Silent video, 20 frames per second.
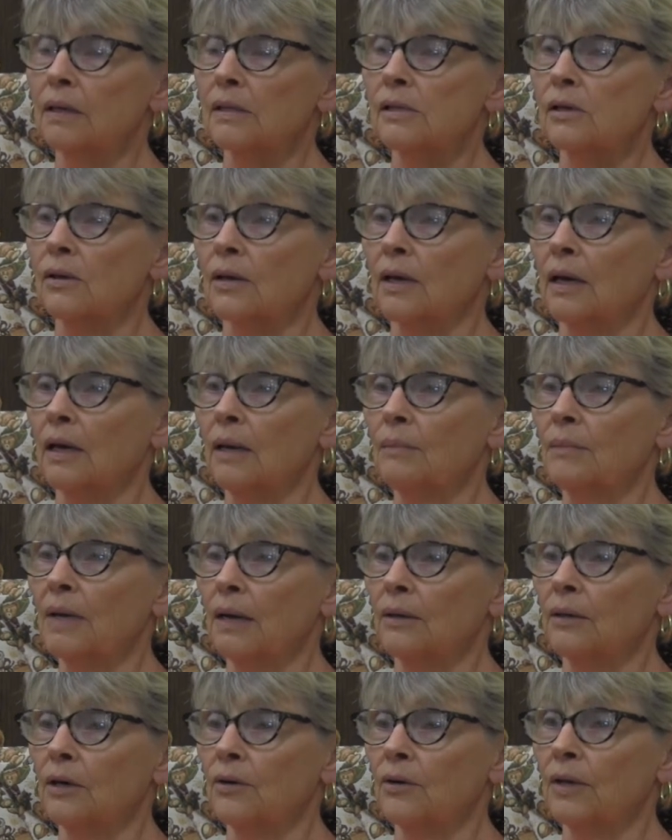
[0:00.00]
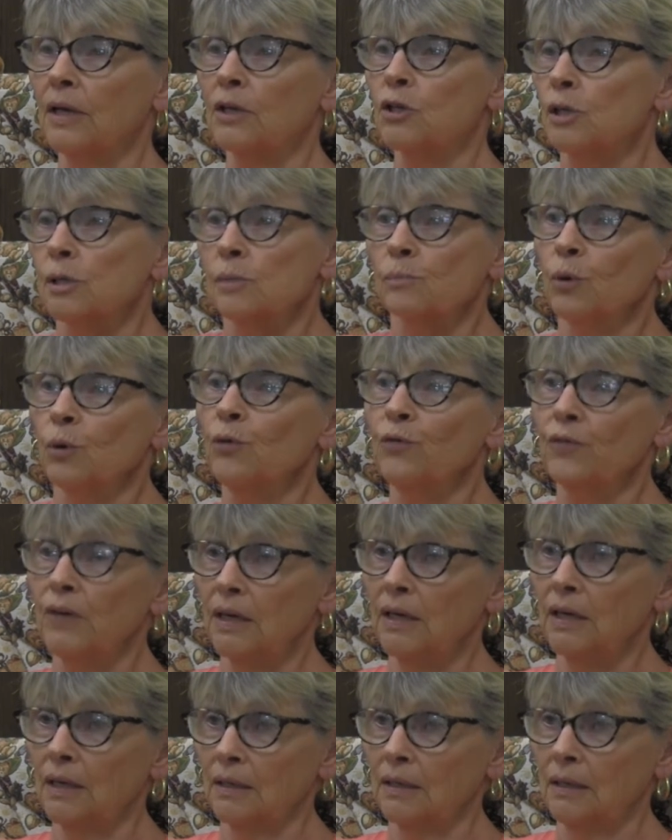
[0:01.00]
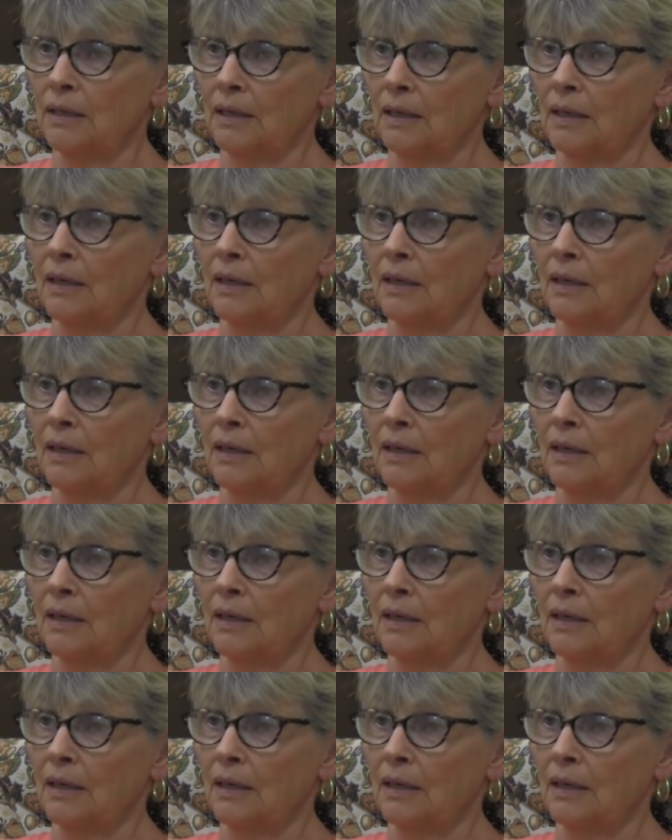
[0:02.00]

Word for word: and so they came down here and they just moved in.